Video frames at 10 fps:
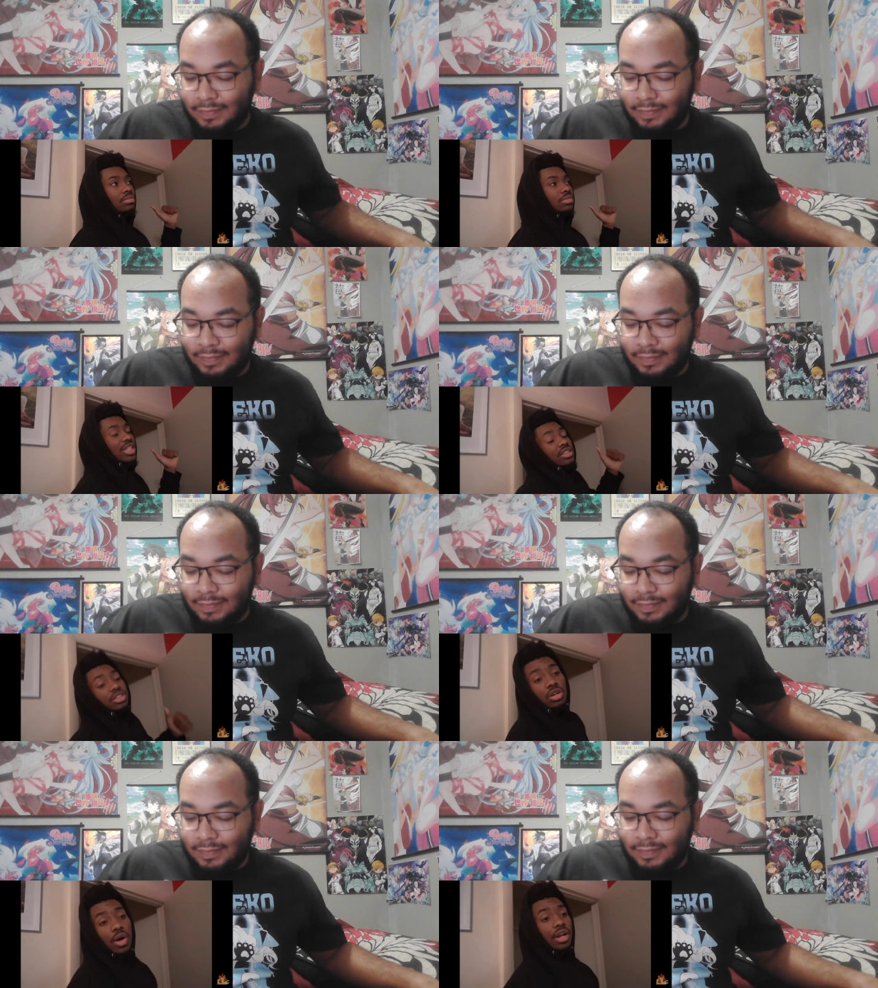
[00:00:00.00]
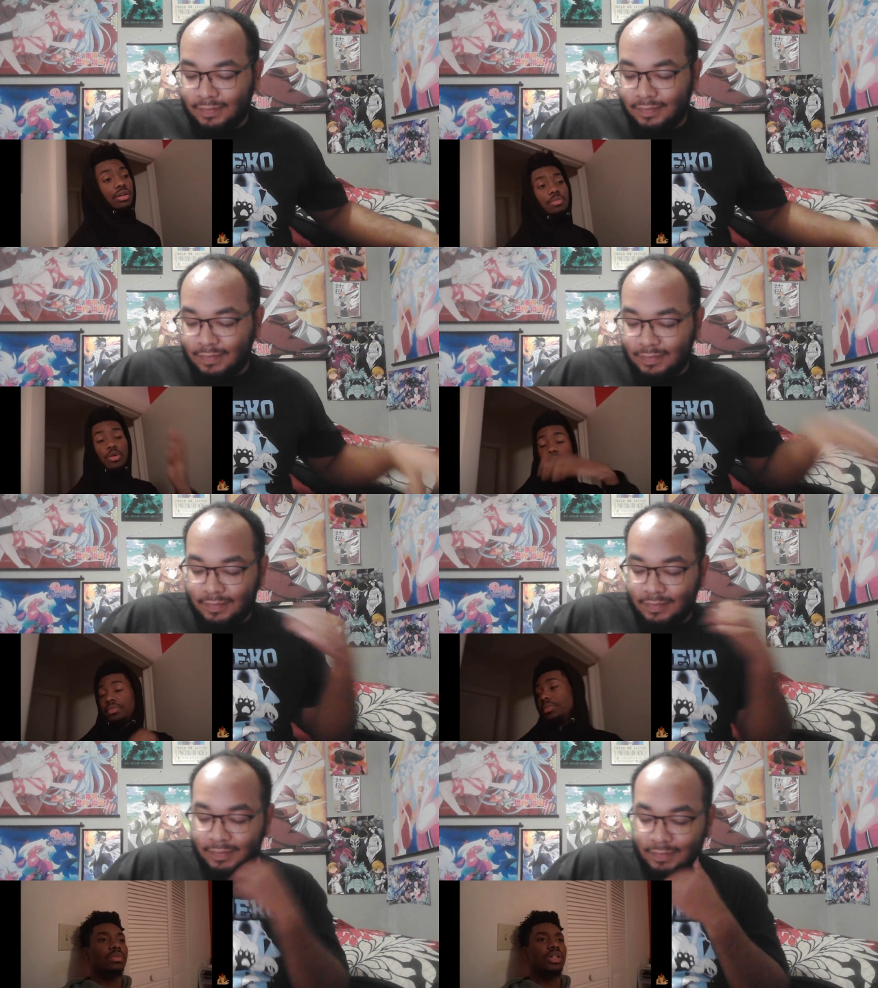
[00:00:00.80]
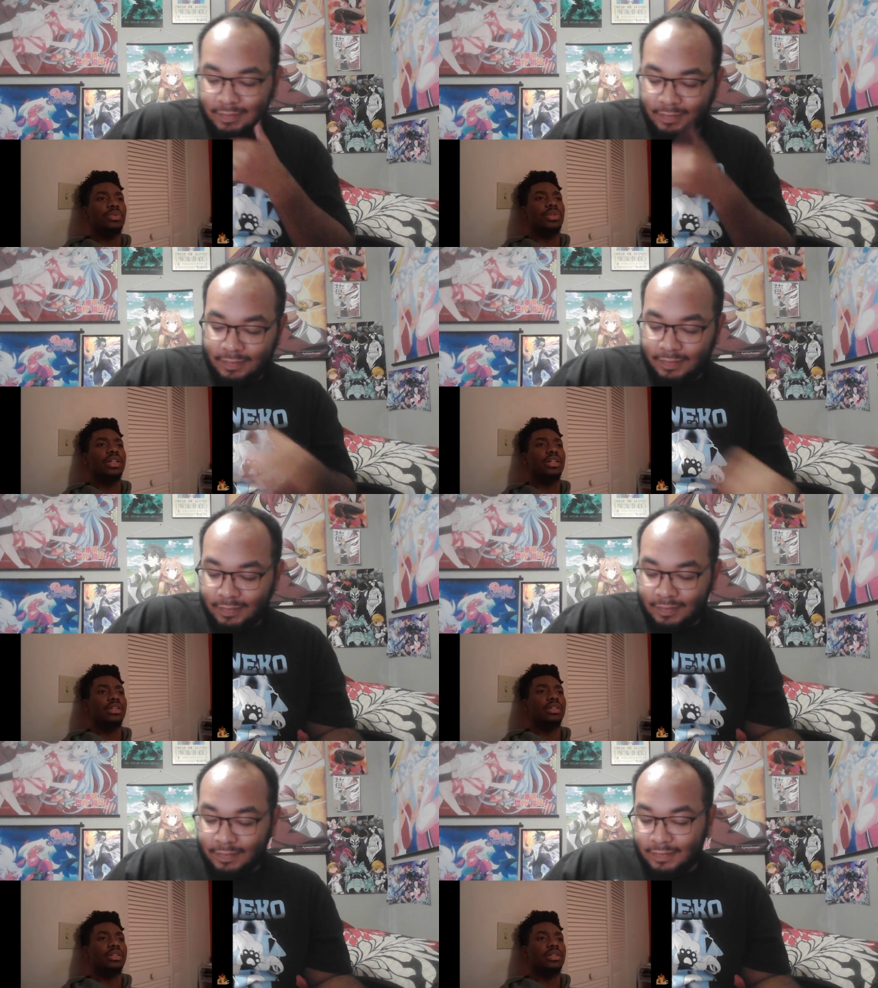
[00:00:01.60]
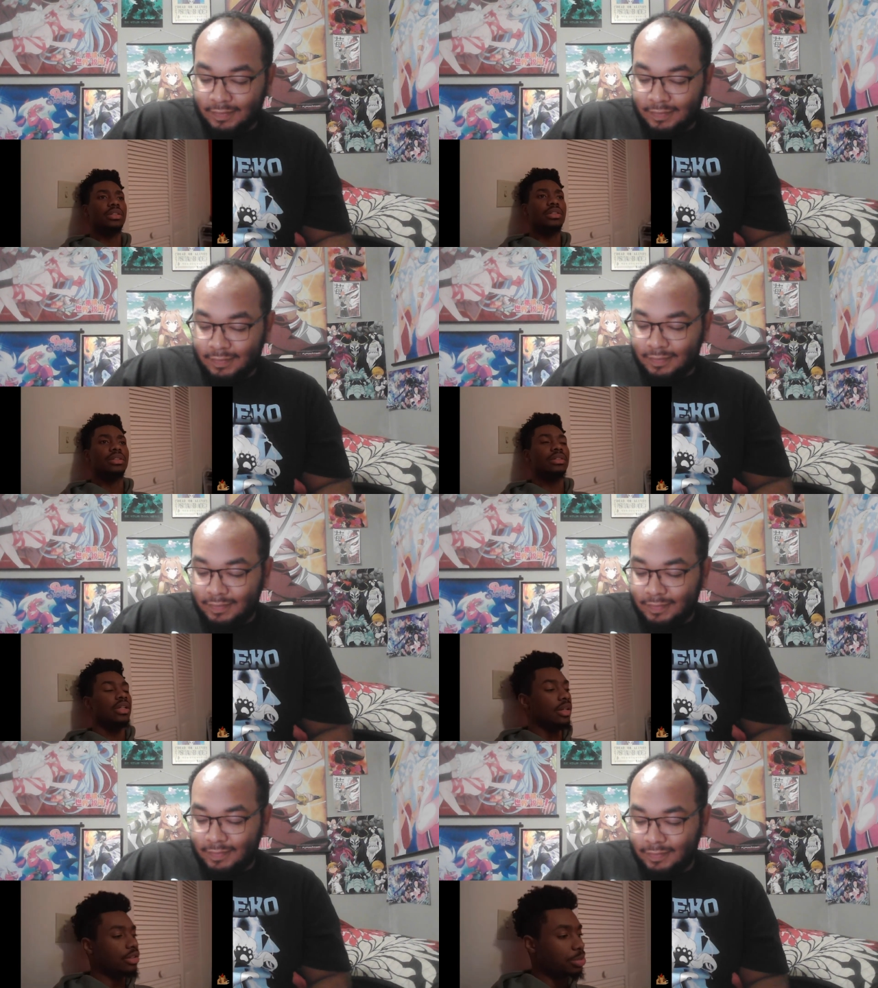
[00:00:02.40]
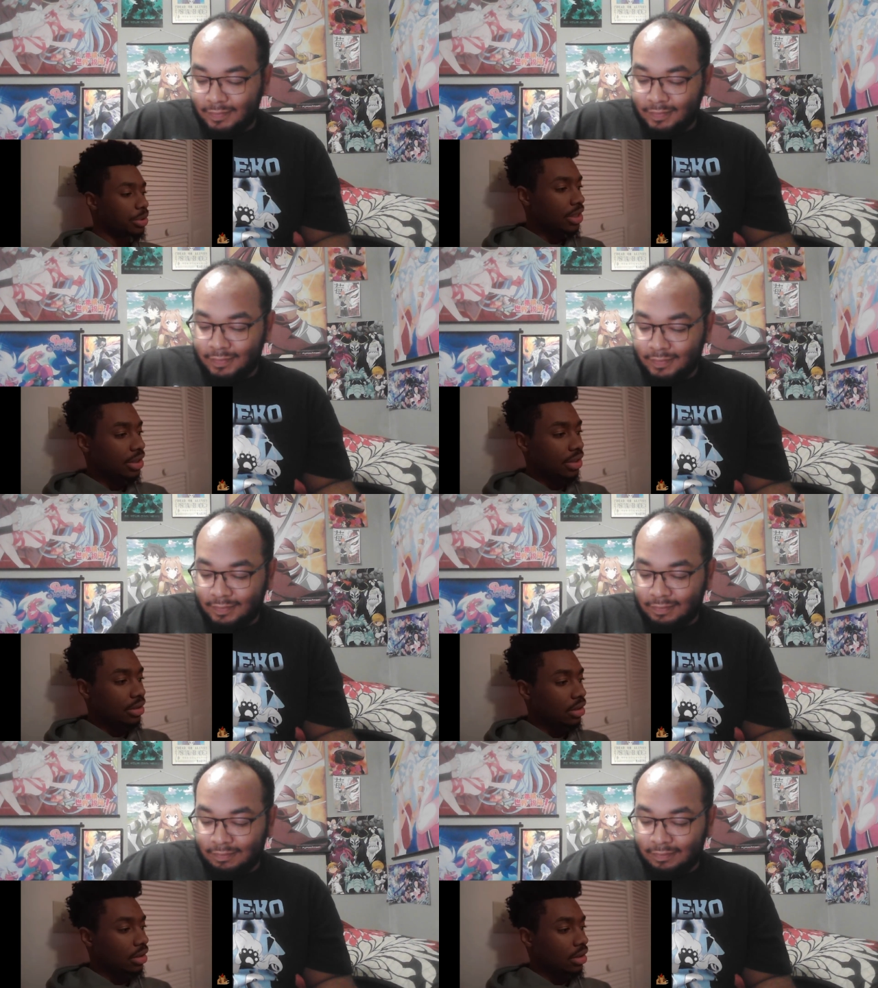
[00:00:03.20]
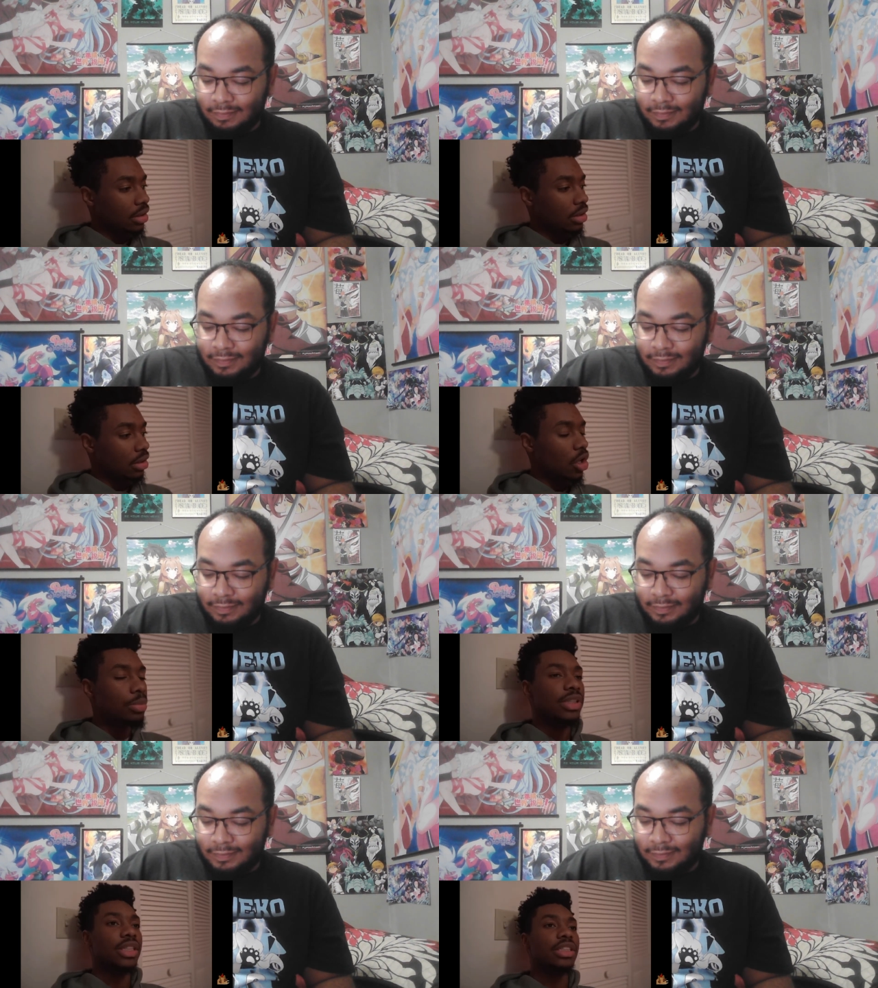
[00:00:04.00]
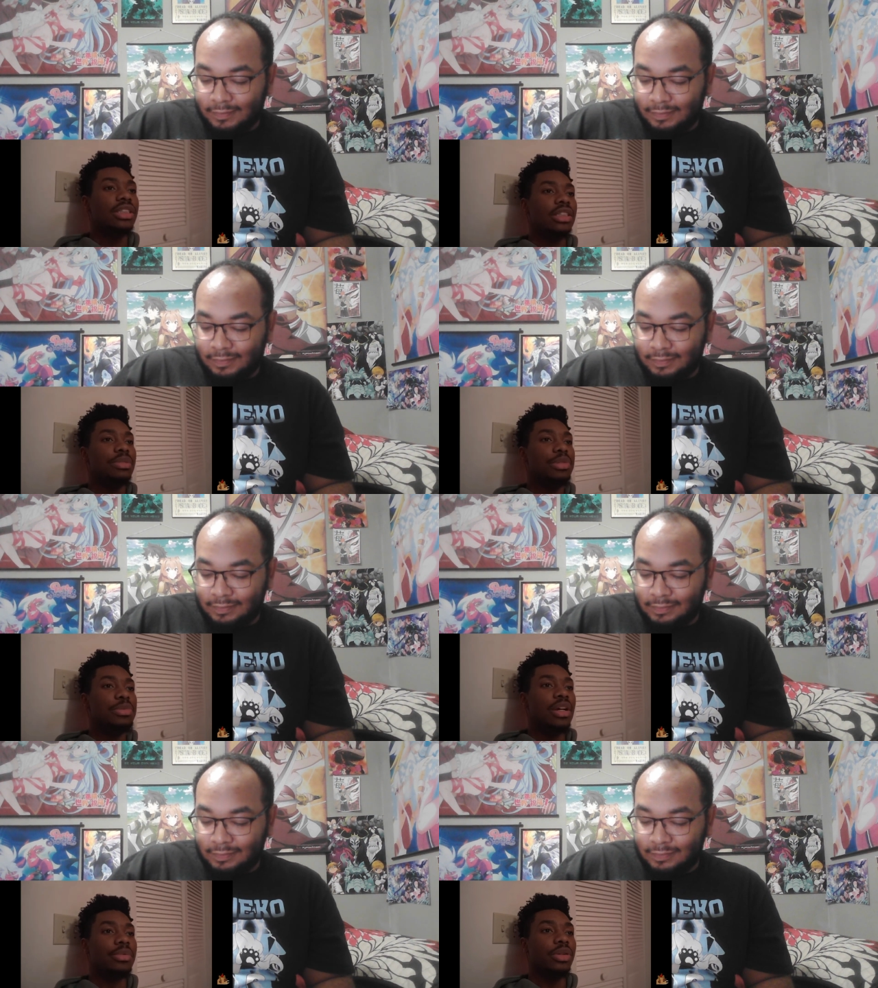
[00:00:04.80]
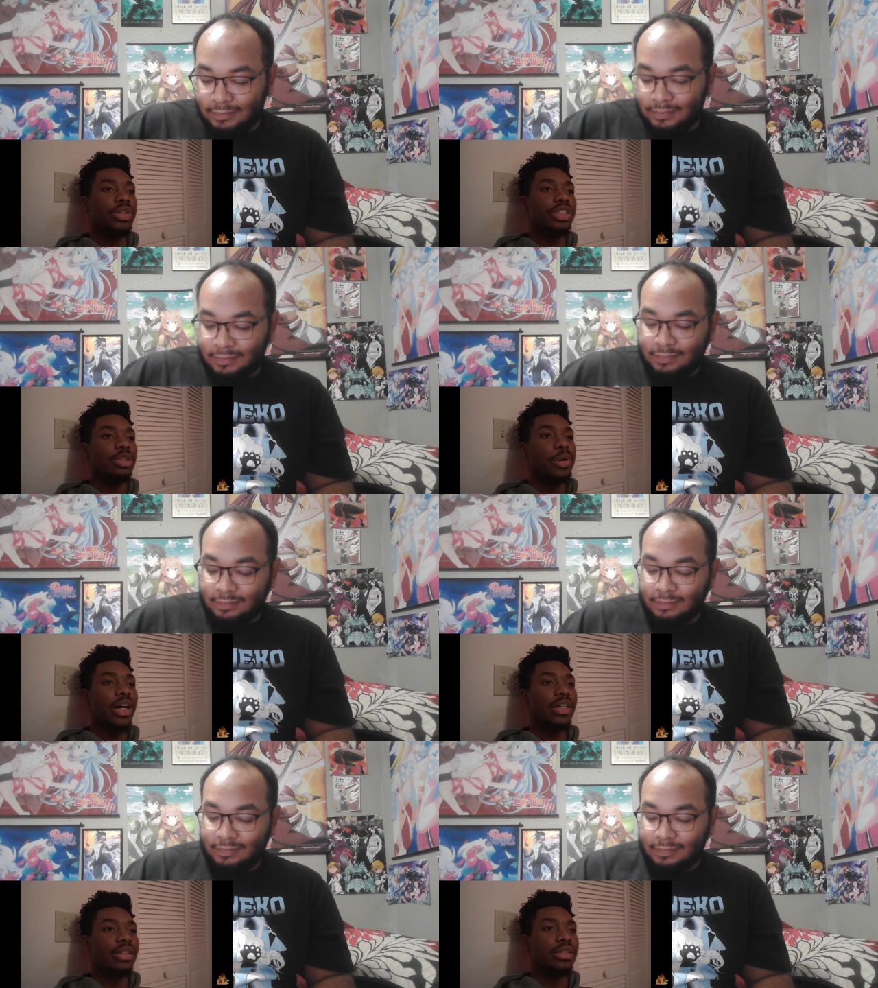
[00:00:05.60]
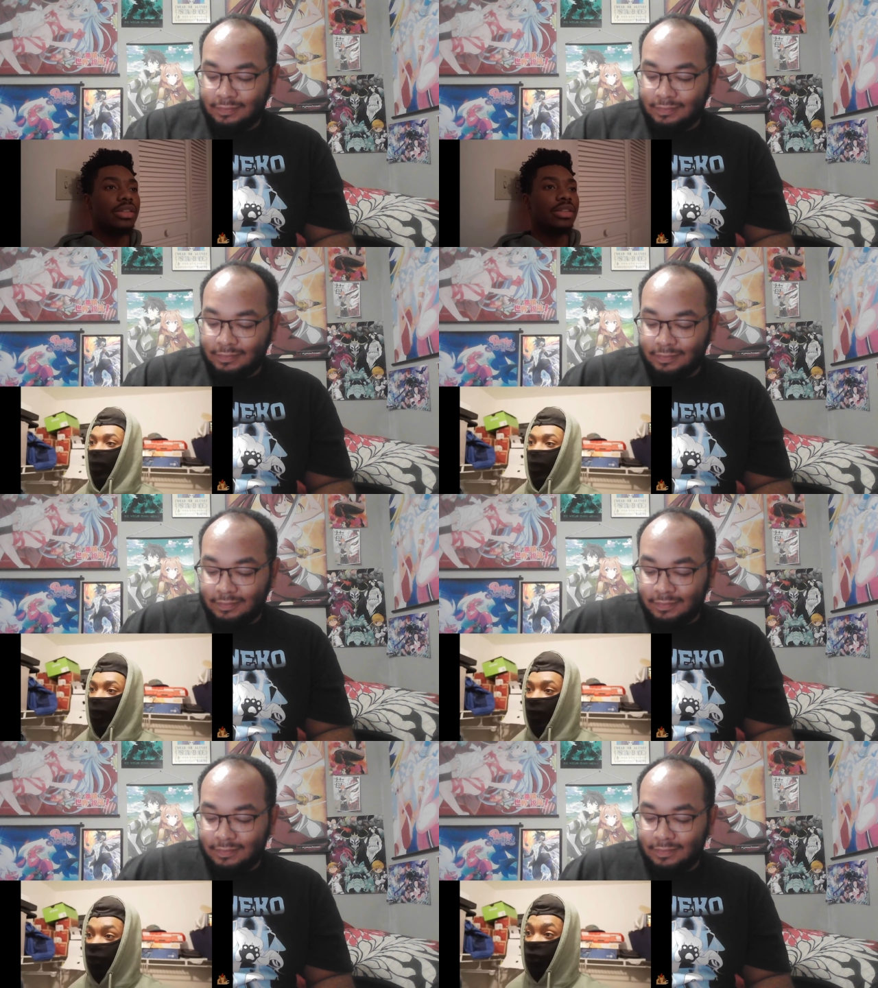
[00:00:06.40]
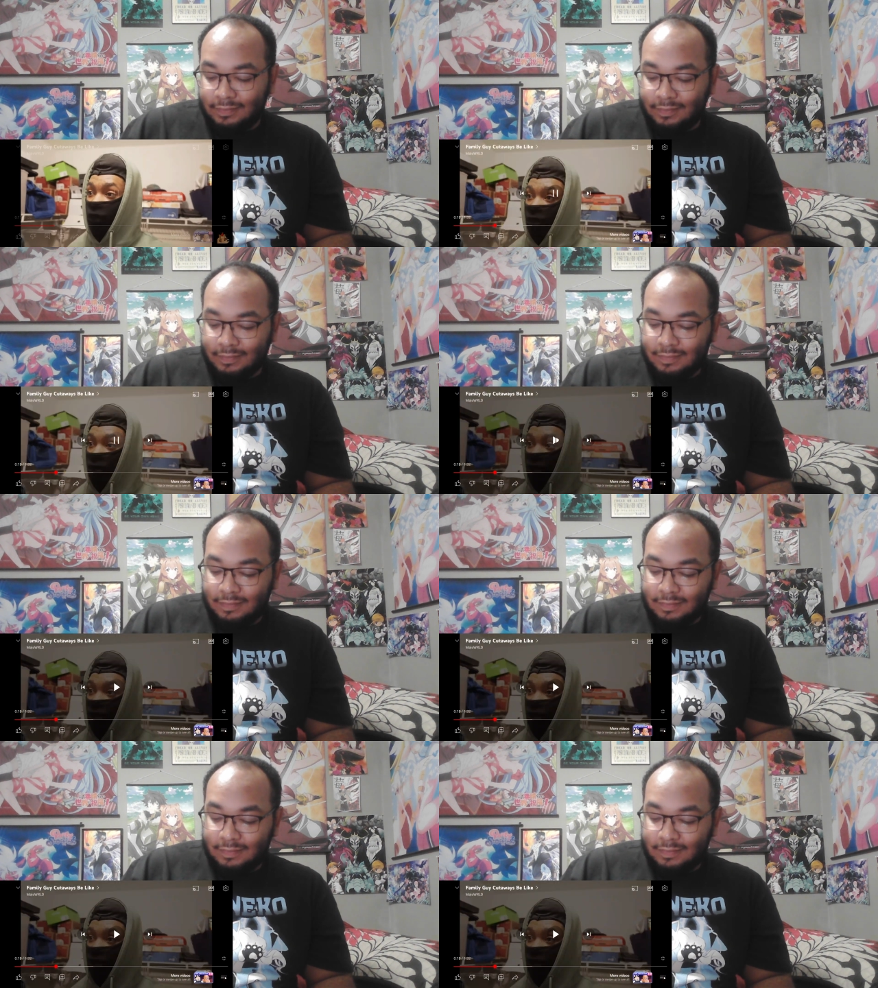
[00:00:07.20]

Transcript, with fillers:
Speaker 1: I come? Yeah, sure, why not? Come on. Wait, really? Damn, that was pretty easy. Almost as easy as me becoming a Russian spy. Alright,